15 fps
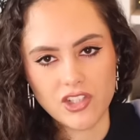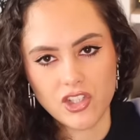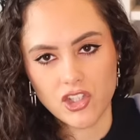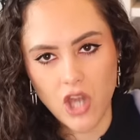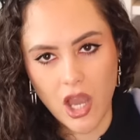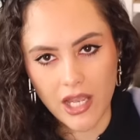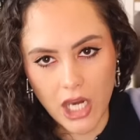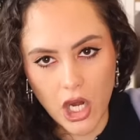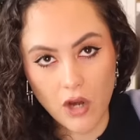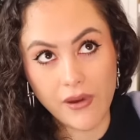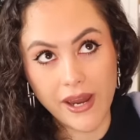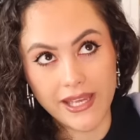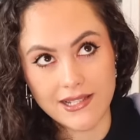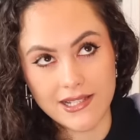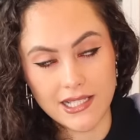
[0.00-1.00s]
it's not a
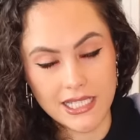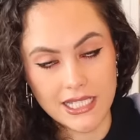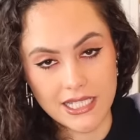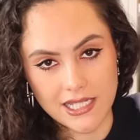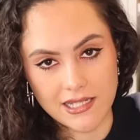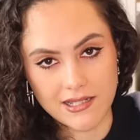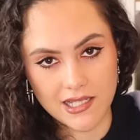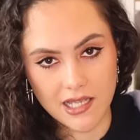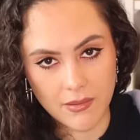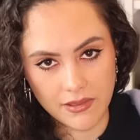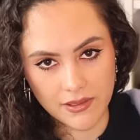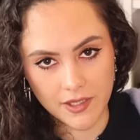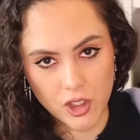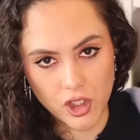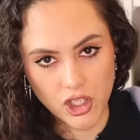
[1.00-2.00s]
crazily
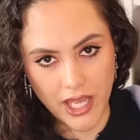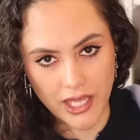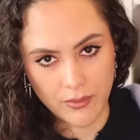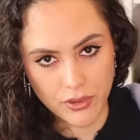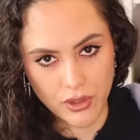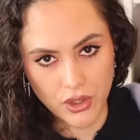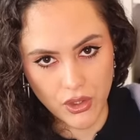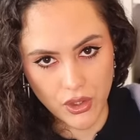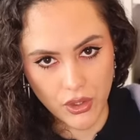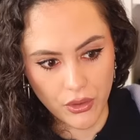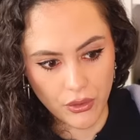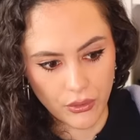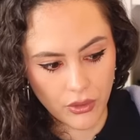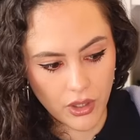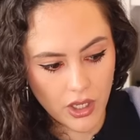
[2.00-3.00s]
dissimilar shape
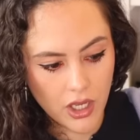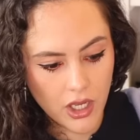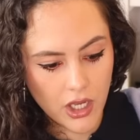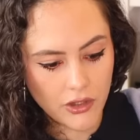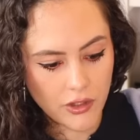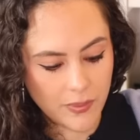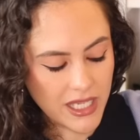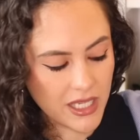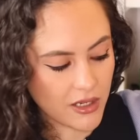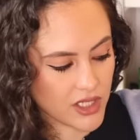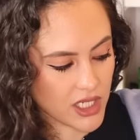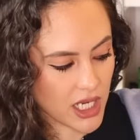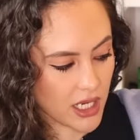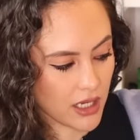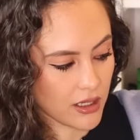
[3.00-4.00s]
to the
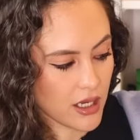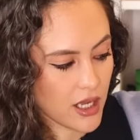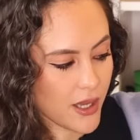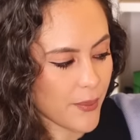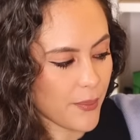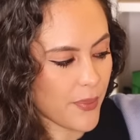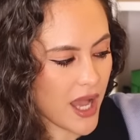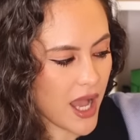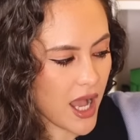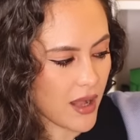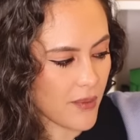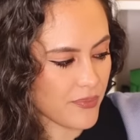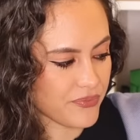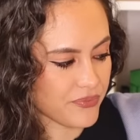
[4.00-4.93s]
Picotin, but